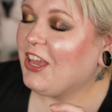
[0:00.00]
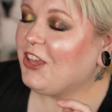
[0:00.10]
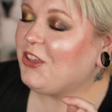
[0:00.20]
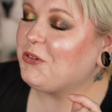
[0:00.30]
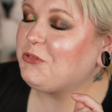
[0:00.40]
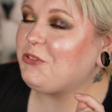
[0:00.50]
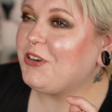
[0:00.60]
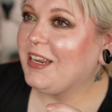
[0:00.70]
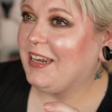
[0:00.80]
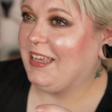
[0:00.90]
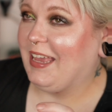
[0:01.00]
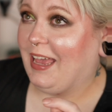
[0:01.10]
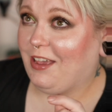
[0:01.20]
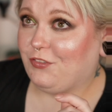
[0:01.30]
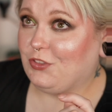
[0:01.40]
you really
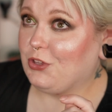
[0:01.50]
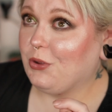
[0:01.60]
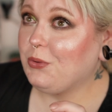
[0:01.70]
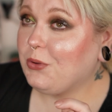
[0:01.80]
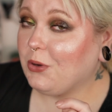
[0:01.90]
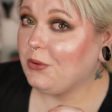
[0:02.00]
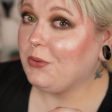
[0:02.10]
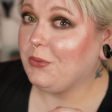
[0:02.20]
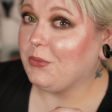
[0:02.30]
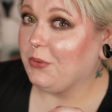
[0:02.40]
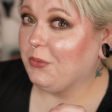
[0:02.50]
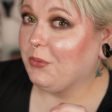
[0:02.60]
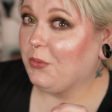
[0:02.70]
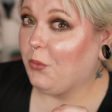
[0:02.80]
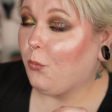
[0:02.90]
have no clue
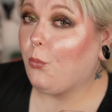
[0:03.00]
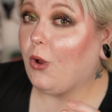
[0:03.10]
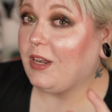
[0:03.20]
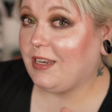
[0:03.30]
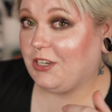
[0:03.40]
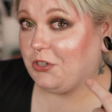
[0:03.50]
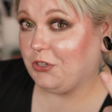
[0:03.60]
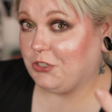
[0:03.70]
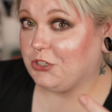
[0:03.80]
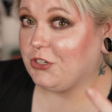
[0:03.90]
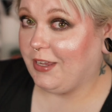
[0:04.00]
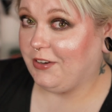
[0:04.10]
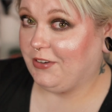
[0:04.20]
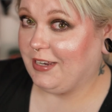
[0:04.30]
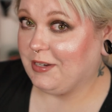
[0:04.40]
what it could
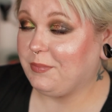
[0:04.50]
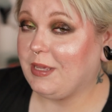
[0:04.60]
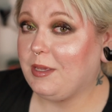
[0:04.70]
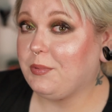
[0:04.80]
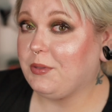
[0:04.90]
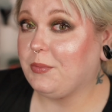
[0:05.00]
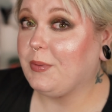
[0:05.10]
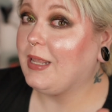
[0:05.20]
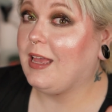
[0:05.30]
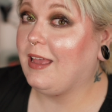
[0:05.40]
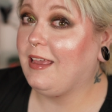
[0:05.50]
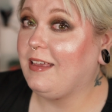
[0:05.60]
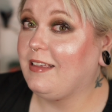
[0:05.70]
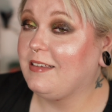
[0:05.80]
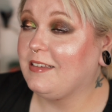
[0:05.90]
trigger in people when
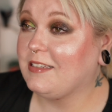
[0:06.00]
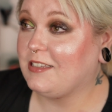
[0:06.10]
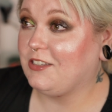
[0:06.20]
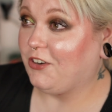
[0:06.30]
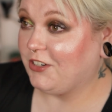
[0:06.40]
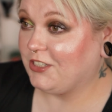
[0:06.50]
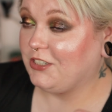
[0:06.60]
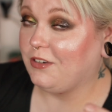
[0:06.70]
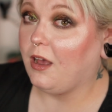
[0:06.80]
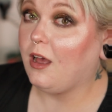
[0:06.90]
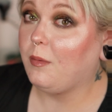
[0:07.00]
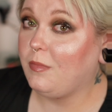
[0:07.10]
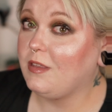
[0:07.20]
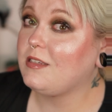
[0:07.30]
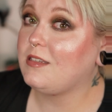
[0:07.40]
I start to hum
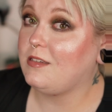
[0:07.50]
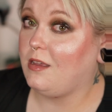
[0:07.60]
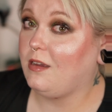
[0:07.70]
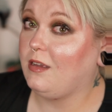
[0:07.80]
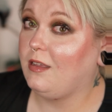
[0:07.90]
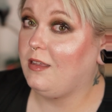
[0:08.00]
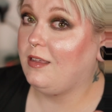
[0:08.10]
this song.